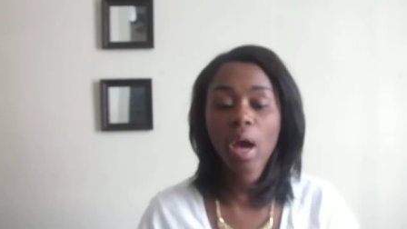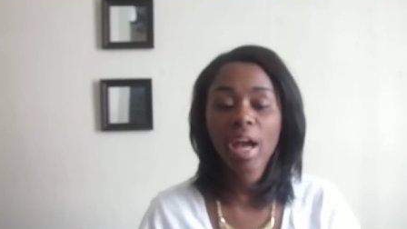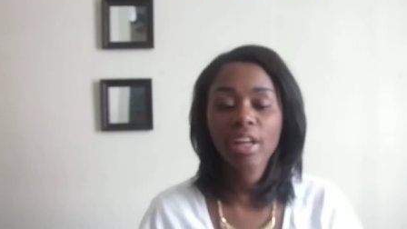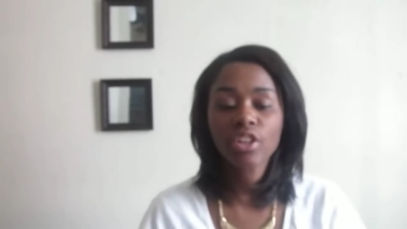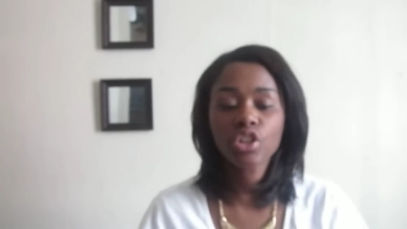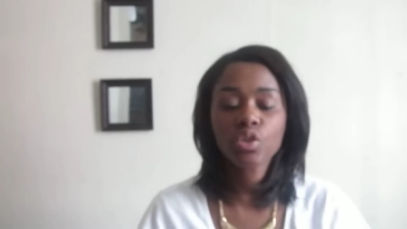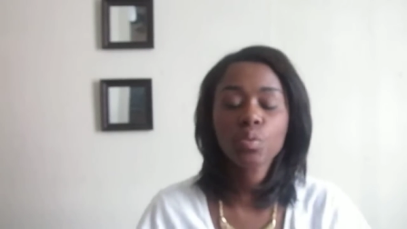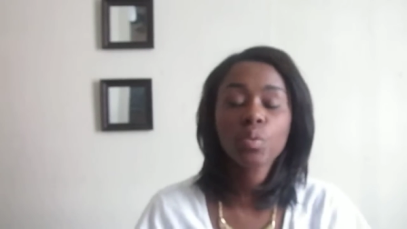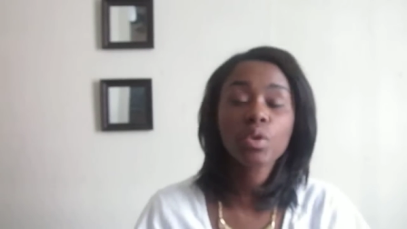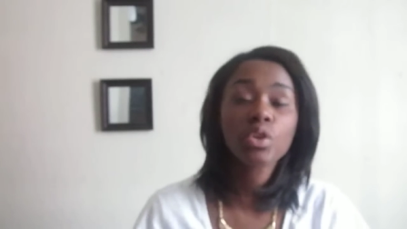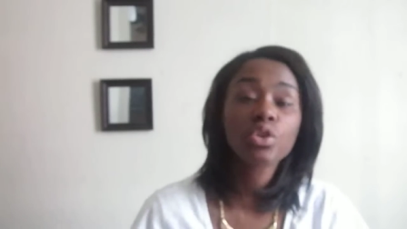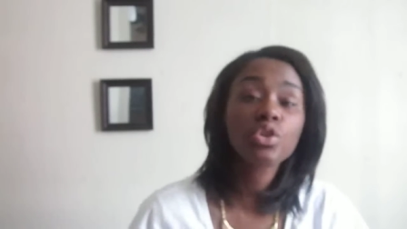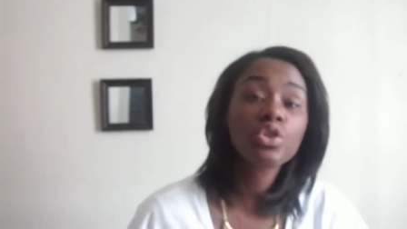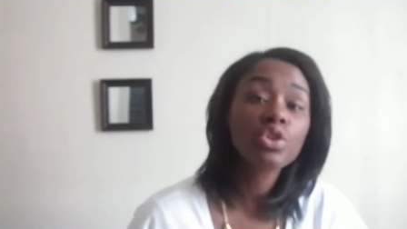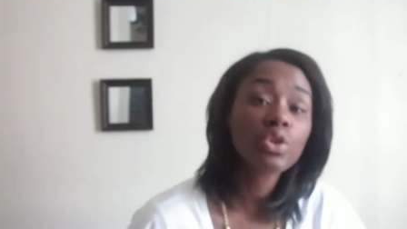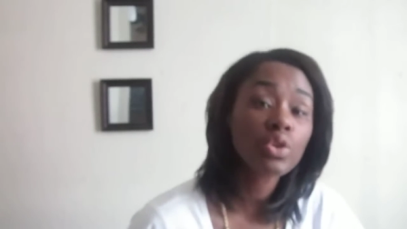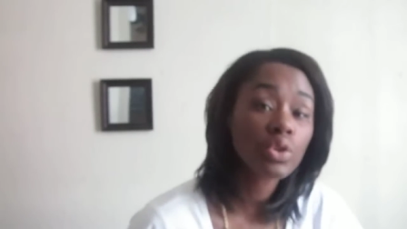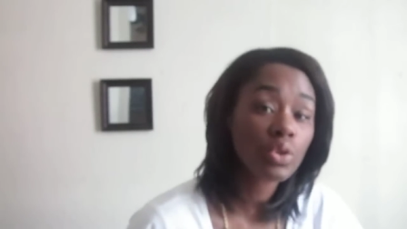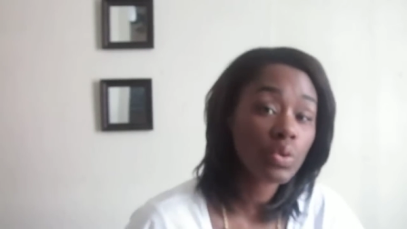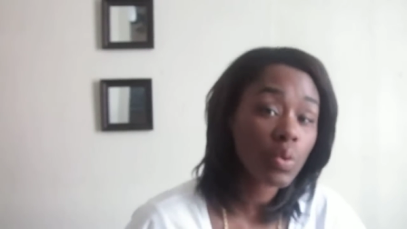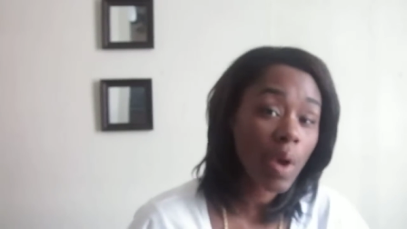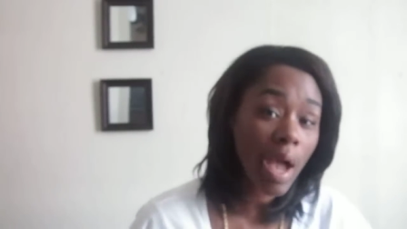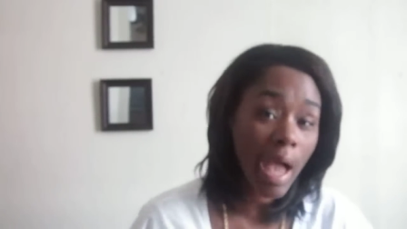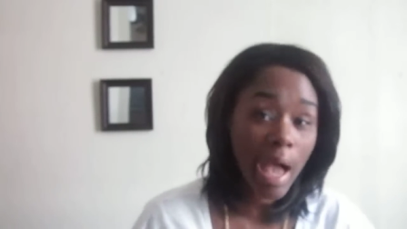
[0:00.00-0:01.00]
I just want to show
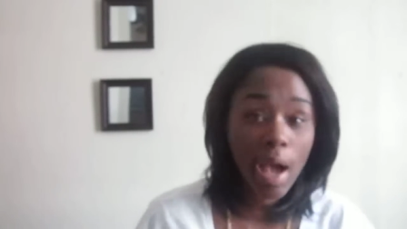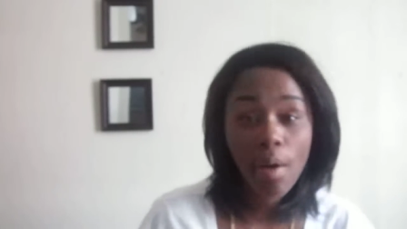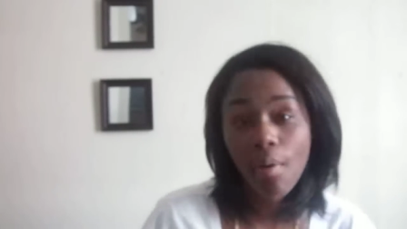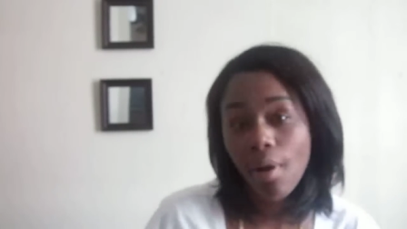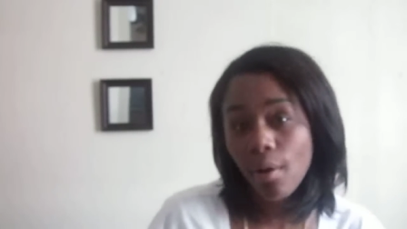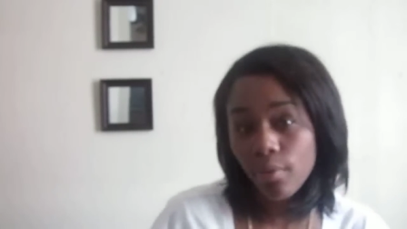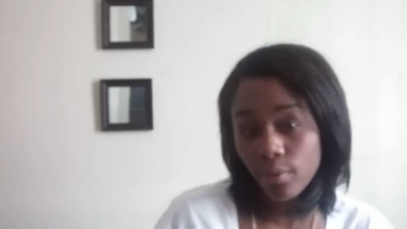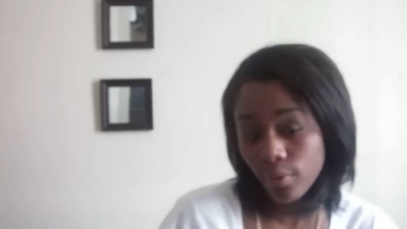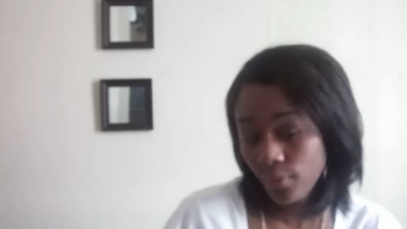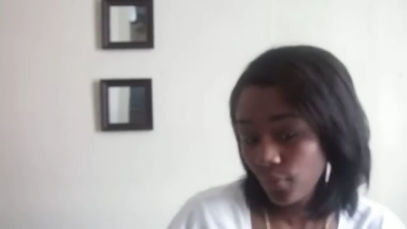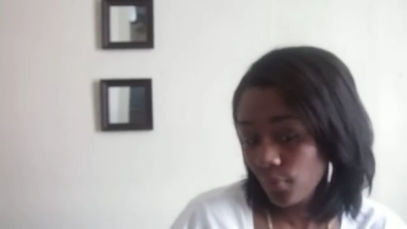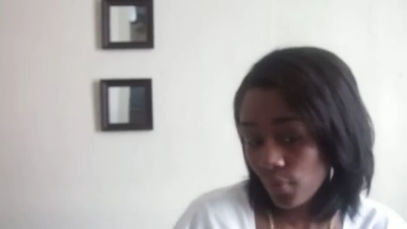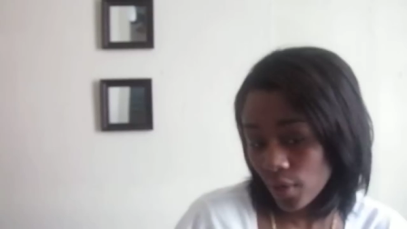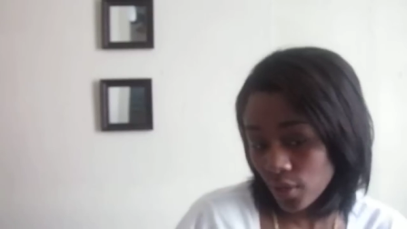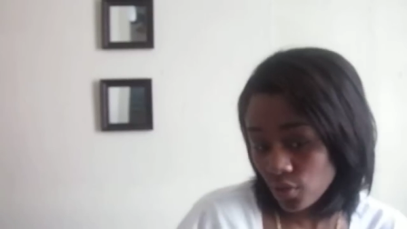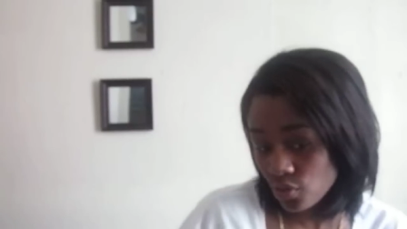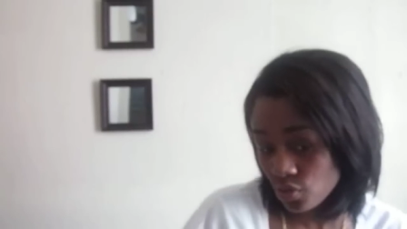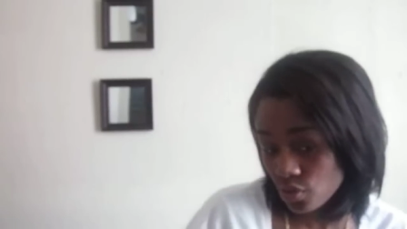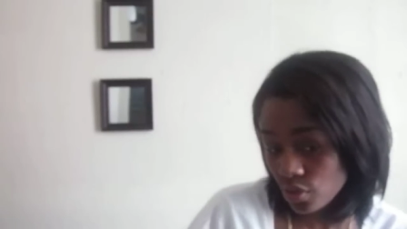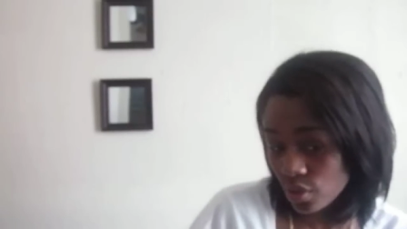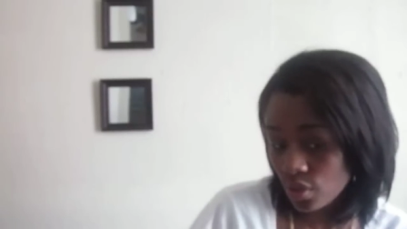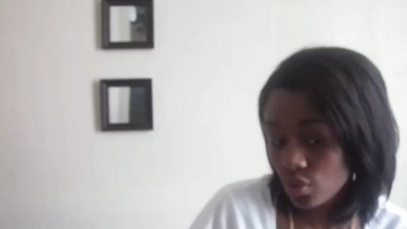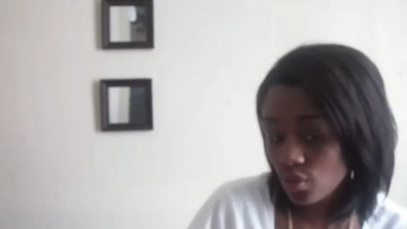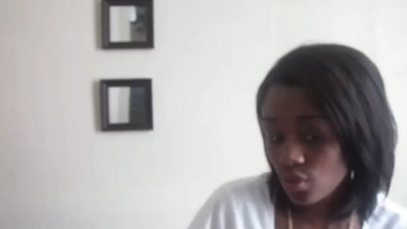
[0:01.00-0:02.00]
you how I refreshed it.